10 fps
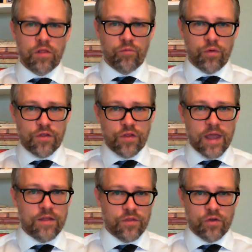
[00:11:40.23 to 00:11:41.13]

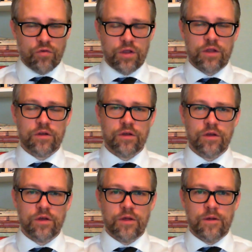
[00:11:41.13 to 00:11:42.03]
recite the creed
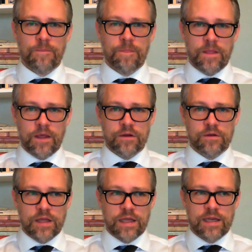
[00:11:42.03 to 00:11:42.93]
and
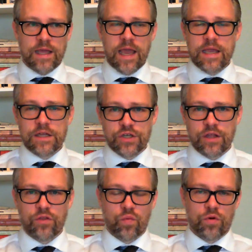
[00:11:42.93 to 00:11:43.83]
engage
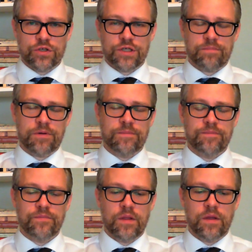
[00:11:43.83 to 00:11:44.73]
in the worship.
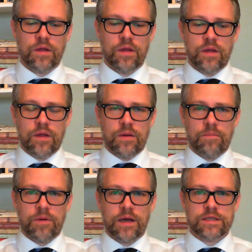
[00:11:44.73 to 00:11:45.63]

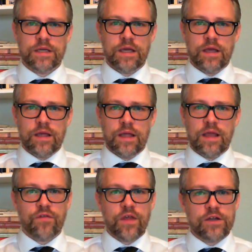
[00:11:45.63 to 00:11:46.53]
But
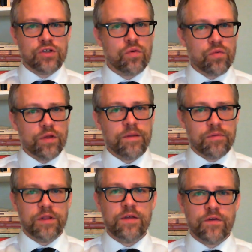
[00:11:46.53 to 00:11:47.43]
if they don't really
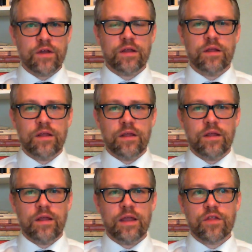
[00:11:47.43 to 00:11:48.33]
believe it,
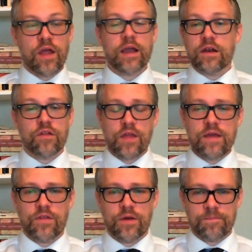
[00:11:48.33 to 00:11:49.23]
it's not going to
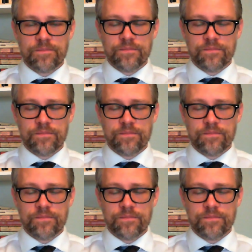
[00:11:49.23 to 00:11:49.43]
save them.